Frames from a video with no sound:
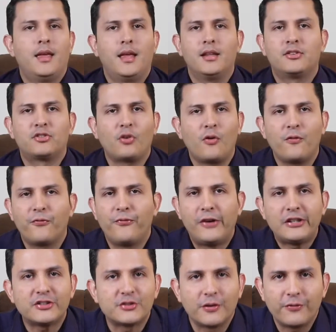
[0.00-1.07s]
And so
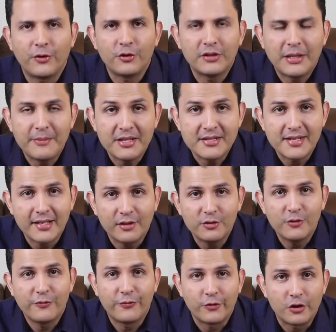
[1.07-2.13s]
first of all, let me
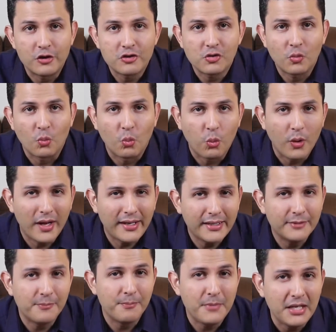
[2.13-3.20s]
tell you first what
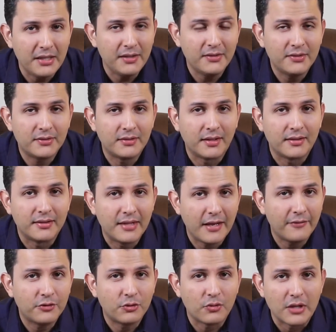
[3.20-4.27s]
it means, the
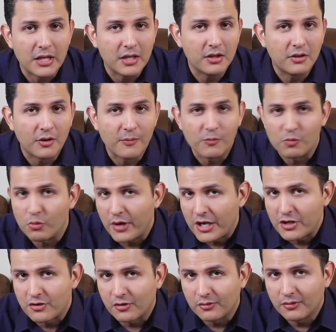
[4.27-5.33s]
debt to income
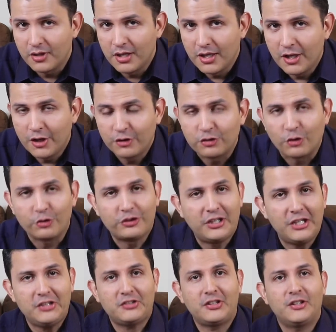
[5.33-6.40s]
ratio. So
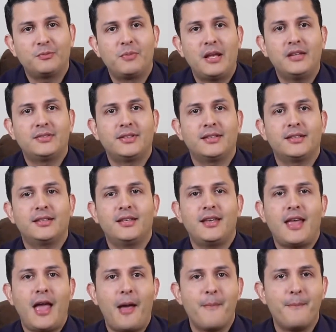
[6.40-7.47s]
this is
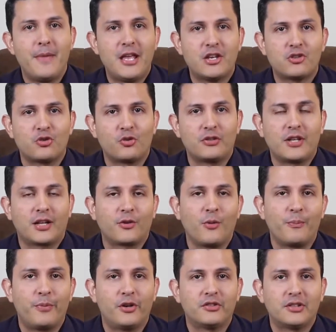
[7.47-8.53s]
basically a measure that
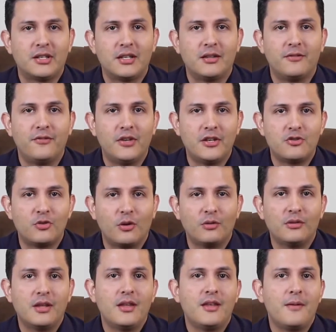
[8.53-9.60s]
compares an
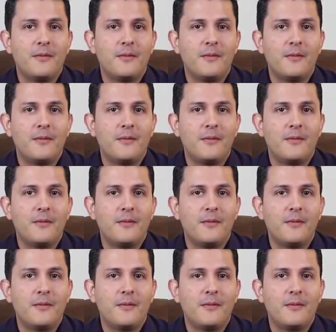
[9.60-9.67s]
individual